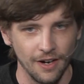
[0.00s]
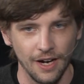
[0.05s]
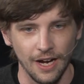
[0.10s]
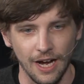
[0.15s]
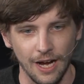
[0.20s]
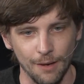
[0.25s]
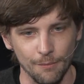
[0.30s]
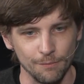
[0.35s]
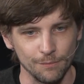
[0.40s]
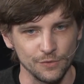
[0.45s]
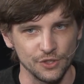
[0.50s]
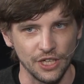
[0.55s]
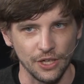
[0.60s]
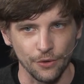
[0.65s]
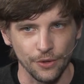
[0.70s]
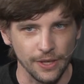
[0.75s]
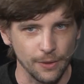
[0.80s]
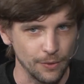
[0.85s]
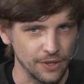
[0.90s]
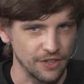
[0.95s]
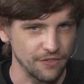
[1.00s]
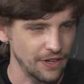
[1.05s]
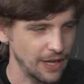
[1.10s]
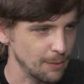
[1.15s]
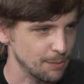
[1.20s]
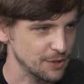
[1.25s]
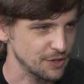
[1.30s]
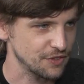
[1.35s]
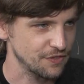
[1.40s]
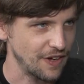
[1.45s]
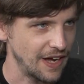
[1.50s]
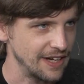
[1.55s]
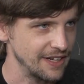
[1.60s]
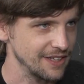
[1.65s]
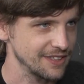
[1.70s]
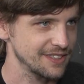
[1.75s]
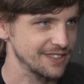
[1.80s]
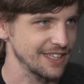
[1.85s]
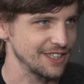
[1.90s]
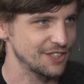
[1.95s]
Um, generally, when developers
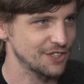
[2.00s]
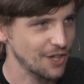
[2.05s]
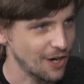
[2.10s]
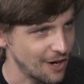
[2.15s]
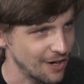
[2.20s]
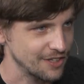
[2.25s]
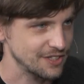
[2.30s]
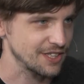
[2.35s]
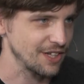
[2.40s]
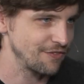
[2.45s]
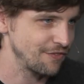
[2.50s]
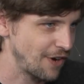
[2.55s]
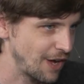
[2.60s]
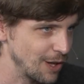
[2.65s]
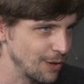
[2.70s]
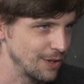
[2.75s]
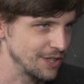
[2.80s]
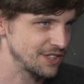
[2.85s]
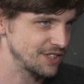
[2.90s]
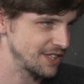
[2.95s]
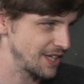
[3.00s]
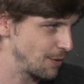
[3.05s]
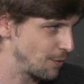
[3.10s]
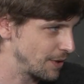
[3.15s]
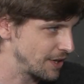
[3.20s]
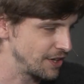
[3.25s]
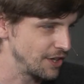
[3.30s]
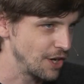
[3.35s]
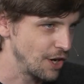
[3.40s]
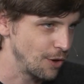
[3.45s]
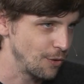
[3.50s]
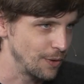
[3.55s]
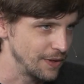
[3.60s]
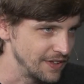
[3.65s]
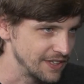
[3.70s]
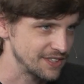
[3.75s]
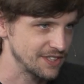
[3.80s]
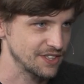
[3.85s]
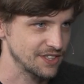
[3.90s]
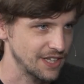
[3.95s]
find us, they star us, they follow us, they want to know
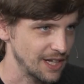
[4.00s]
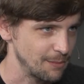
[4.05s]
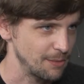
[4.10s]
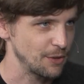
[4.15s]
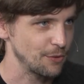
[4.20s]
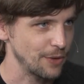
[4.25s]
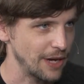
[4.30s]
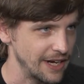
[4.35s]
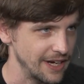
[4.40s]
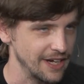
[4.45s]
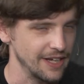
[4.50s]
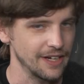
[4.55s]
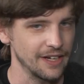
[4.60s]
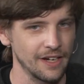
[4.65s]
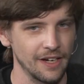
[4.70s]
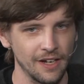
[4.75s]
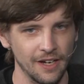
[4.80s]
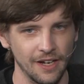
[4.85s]
when this is going to be ready, and,